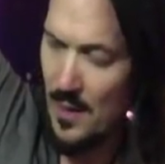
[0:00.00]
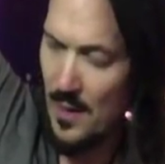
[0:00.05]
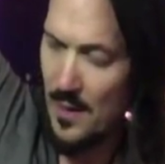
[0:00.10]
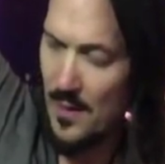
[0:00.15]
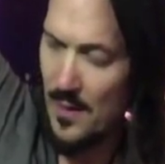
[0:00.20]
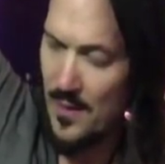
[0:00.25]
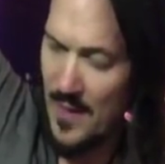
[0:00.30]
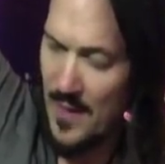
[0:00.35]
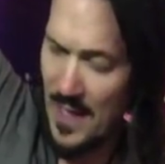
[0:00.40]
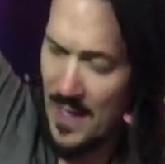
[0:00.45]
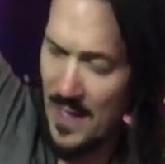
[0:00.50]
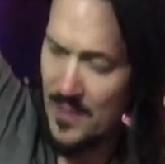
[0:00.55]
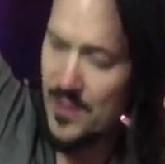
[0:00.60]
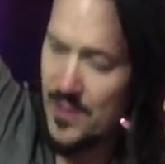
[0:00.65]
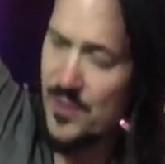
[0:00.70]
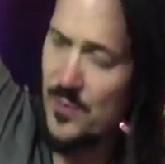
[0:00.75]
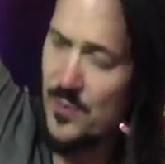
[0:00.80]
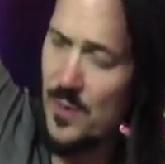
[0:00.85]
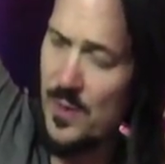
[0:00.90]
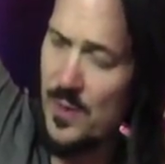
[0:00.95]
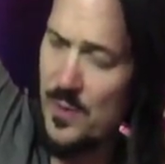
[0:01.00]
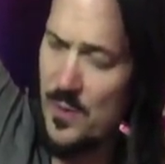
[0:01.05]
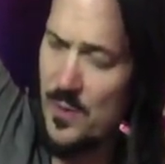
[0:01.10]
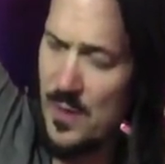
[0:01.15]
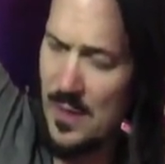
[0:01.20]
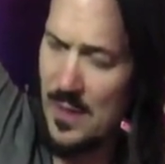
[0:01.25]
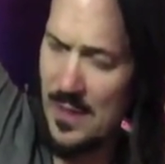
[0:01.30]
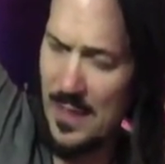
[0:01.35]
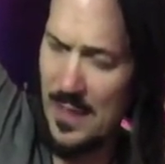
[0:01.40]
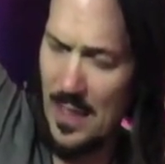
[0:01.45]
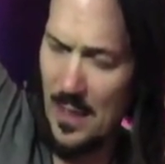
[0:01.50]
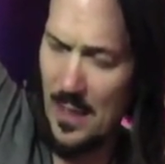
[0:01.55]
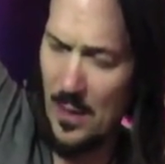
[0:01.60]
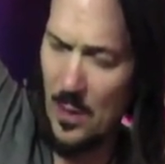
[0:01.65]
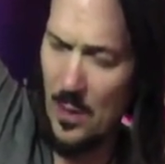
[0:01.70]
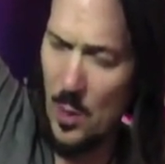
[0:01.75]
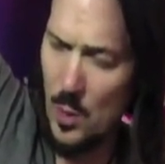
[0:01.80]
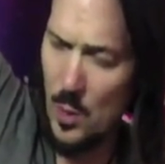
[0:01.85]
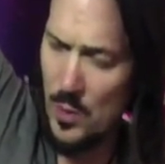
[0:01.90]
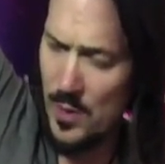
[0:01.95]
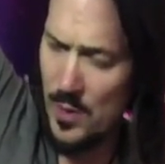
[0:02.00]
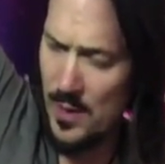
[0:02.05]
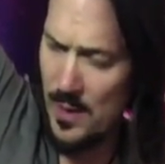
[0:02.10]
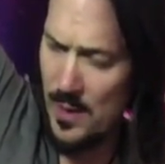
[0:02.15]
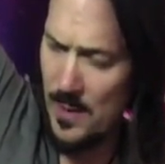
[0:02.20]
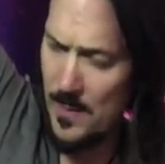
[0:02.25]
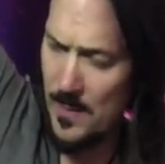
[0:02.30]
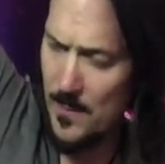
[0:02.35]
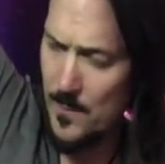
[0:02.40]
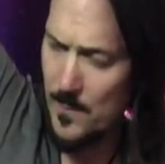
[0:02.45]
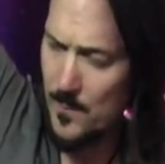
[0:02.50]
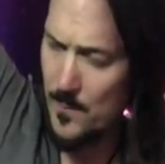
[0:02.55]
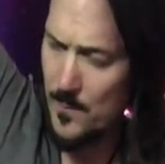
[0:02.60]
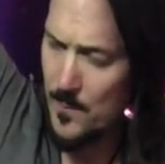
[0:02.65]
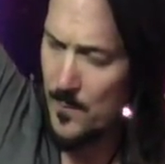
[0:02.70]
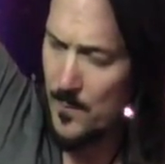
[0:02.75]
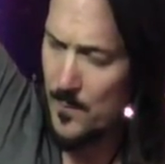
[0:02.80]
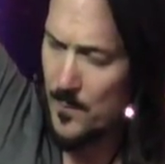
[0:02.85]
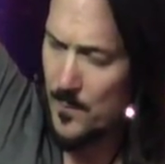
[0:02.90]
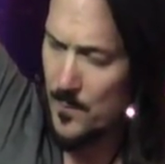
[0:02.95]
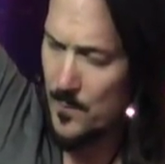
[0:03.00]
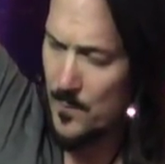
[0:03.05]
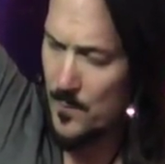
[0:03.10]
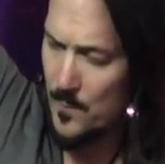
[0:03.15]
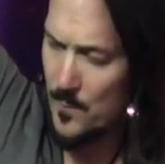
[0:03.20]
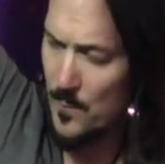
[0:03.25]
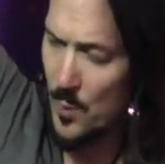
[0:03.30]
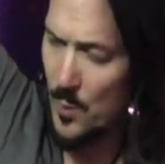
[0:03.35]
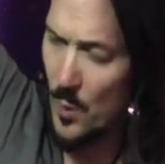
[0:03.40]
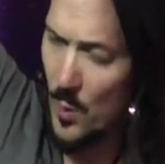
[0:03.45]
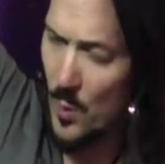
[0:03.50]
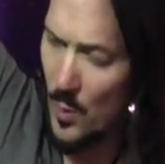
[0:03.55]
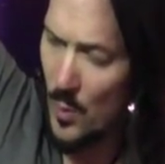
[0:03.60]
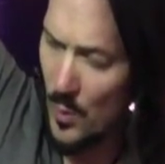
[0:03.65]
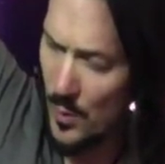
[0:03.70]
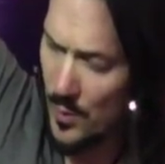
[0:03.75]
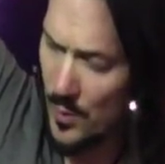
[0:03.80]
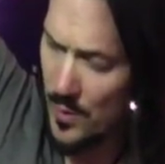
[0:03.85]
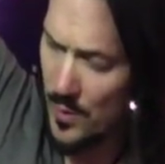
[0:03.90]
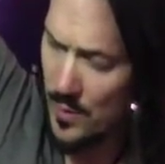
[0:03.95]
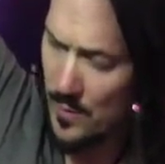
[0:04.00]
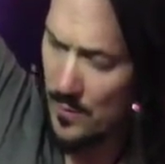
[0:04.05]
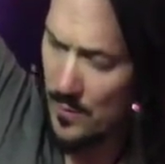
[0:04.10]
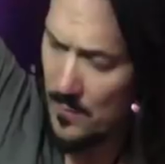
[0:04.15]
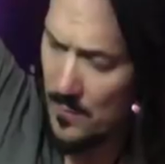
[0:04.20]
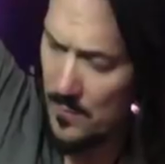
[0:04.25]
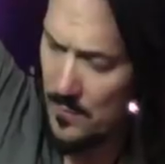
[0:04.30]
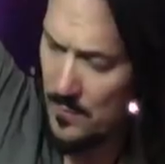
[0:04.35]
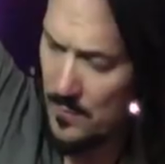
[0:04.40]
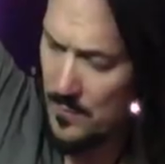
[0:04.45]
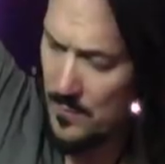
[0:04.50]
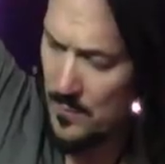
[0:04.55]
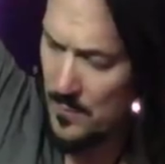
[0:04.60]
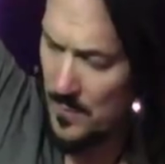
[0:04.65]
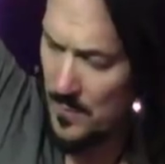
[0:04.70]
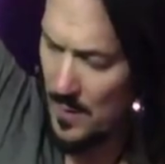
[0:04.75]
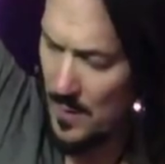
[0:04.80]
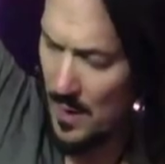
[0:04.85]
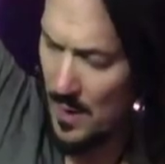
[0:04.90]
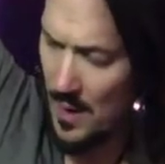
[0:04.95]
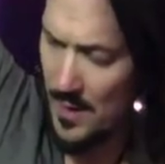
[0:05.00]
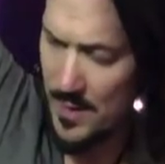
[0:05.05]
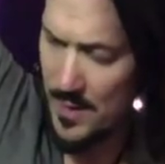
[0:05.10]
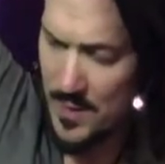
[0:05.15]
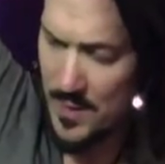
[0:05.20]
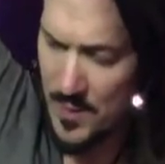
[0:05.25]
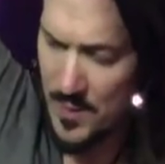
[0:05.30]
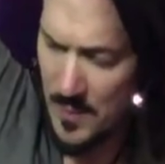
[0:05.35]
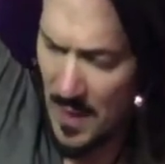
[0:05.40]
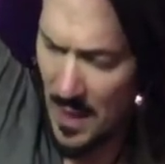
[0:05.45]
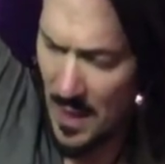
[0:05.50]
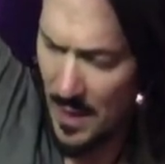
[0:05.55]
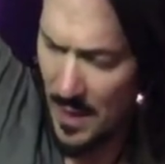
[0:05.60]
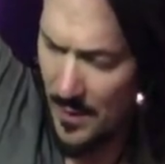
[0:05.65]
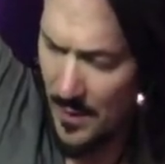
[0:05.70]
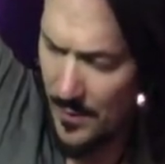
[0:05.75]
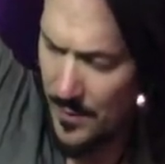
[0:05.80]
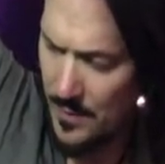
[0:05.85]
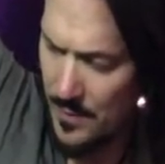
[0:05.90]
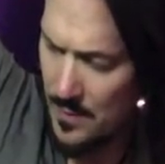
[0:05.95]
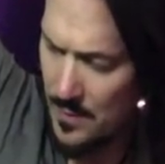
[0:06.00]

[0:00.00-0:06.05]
that's when you can get lonely, bored, uninspired,